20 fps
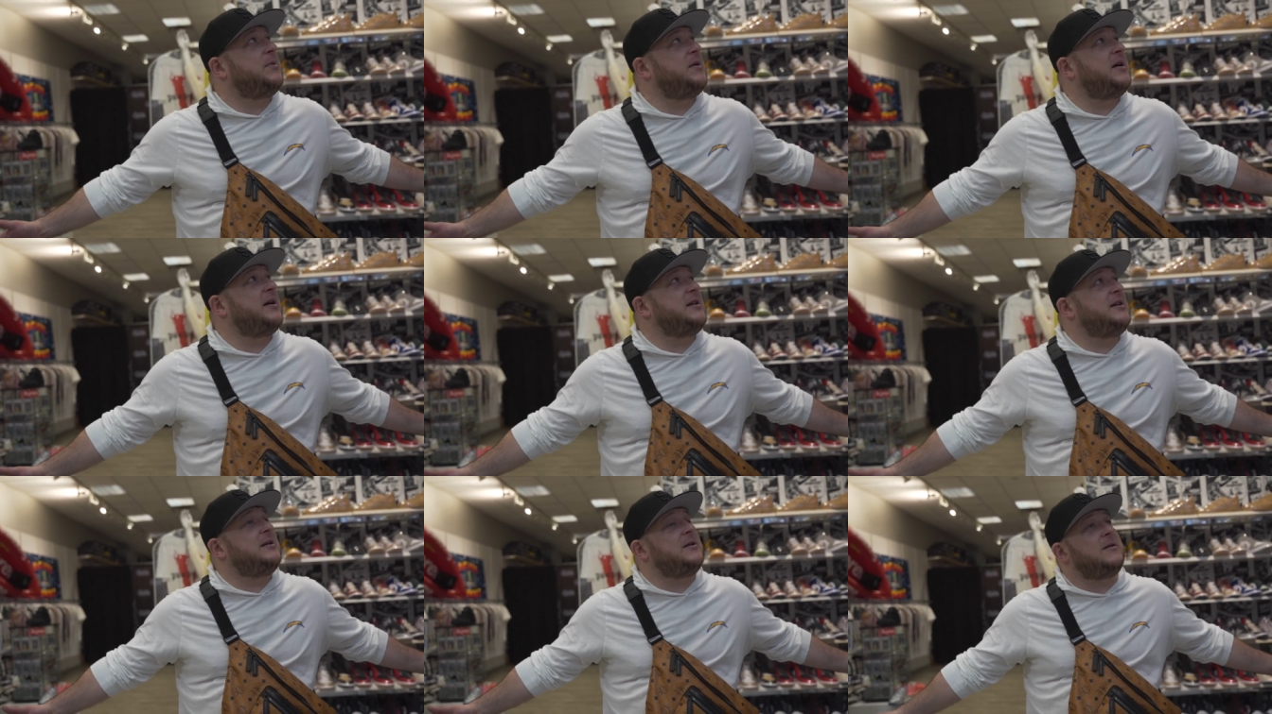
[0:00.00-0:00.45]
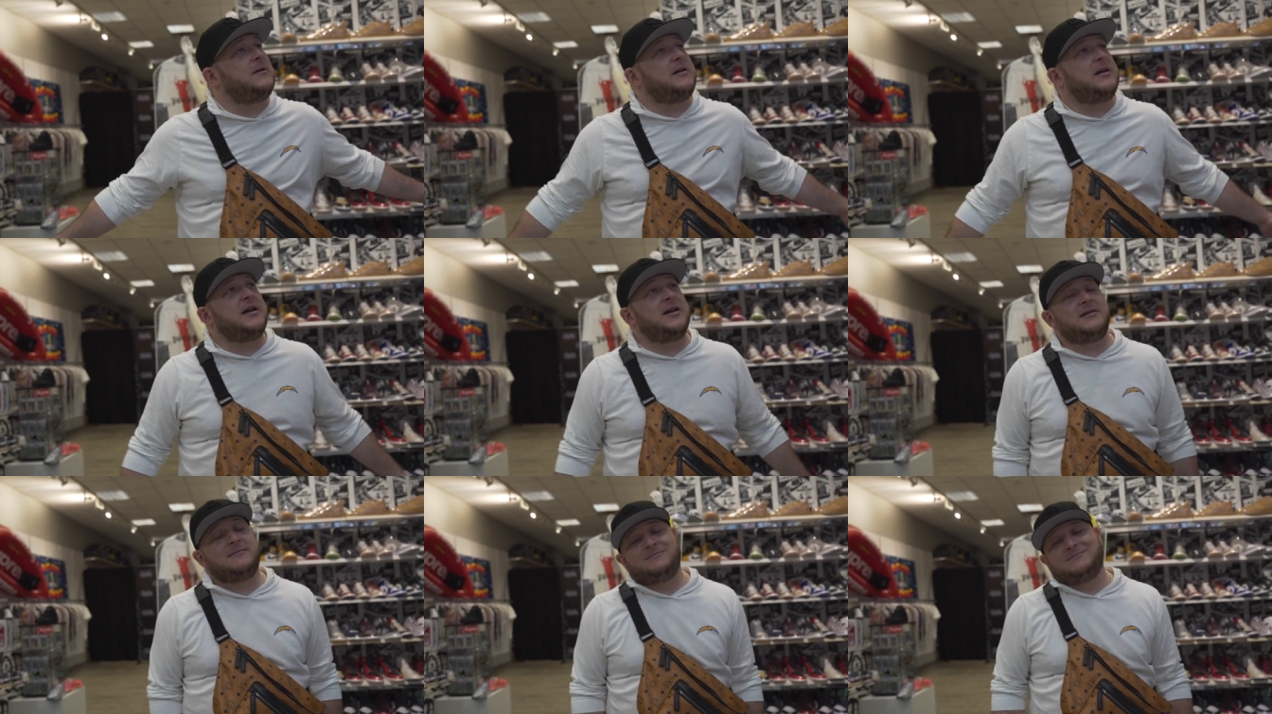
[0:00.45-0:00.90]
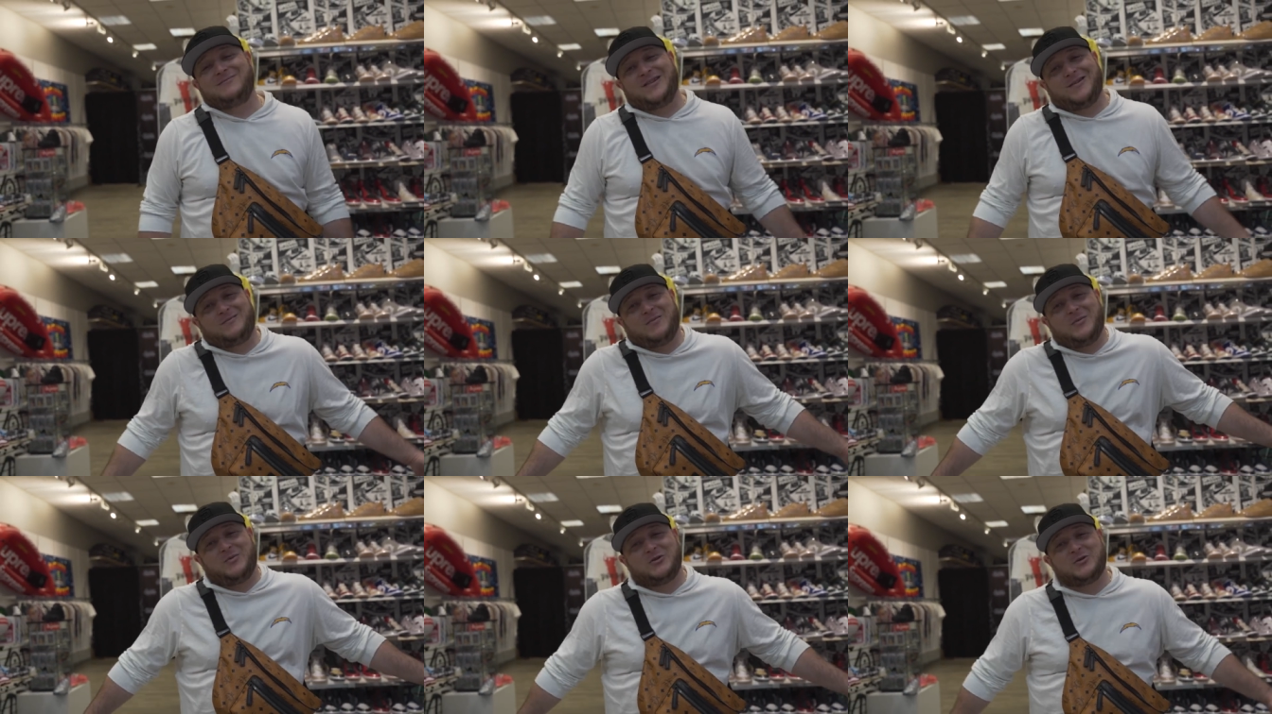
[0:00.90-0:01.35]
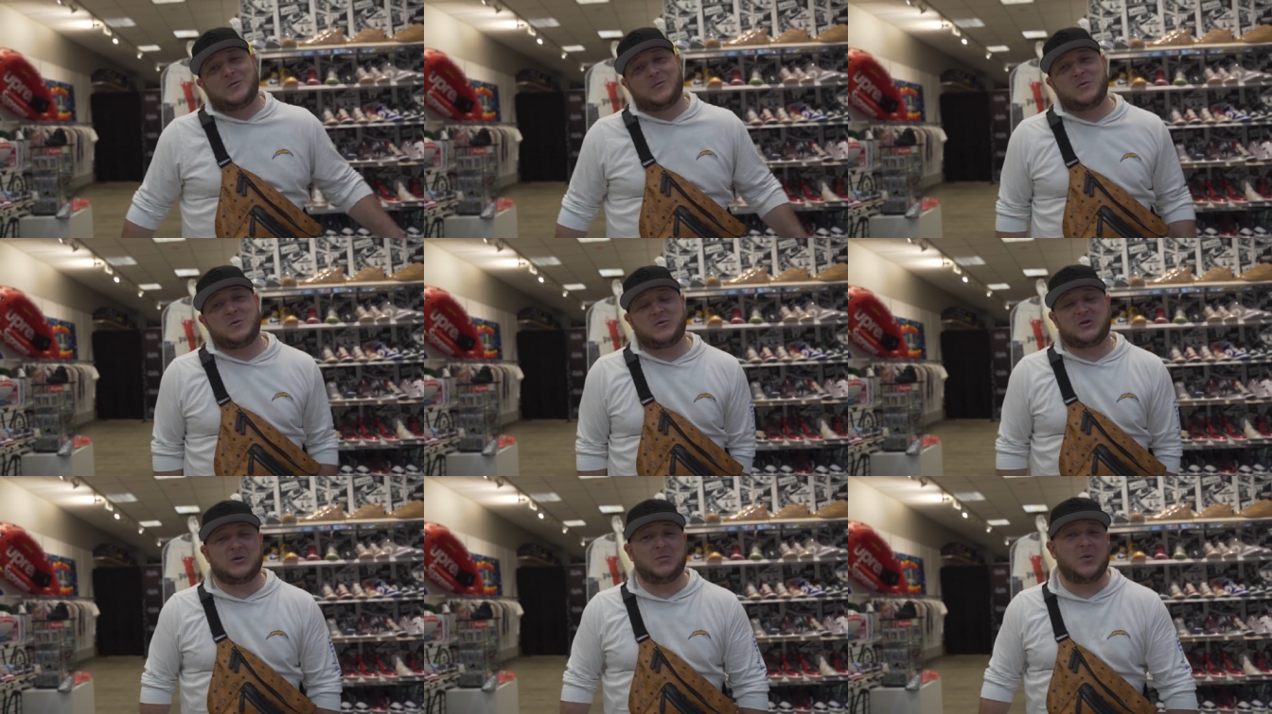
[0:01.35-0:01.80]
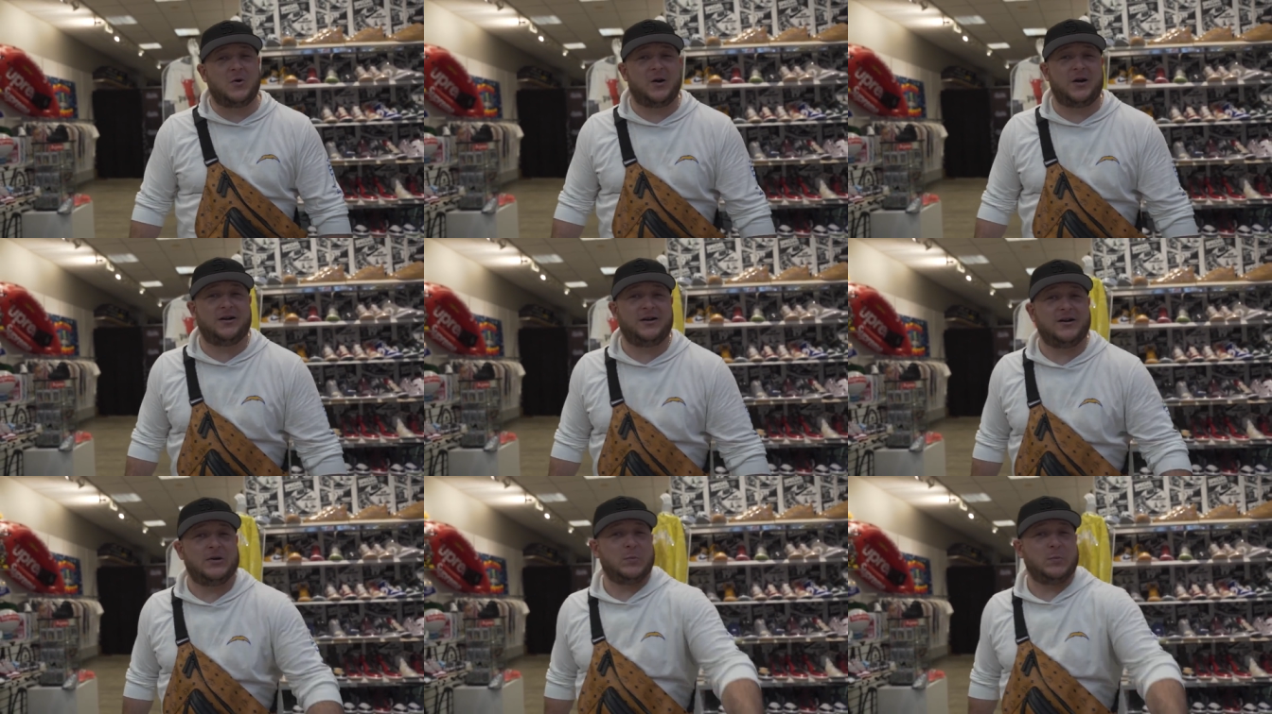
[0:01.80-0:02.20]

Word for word: But, you know, hey, maybe show them some more.